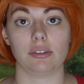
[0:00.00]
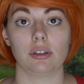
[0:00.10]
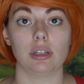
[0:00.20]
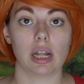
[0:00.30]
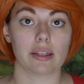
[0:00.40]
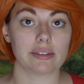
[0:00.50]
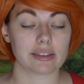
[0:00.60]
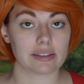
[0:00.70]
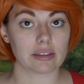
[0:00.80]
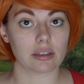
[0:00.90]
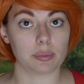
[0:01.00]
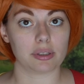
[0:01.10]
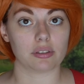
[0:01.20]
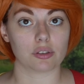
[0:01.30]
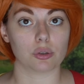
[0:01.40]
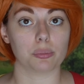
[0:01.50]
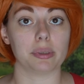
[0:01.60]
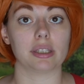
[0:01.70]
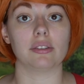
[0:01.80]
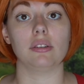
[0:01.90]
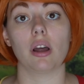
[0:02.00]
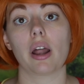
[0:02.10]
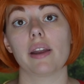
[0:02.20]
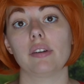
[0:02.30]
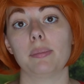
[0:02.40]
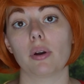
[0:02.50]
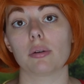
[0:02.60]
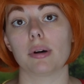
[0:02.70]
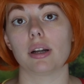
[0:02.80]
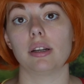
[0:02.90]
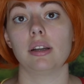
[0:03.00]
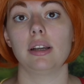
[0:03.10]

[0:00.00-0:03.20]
Now this gets a little difficult because not every Pokemon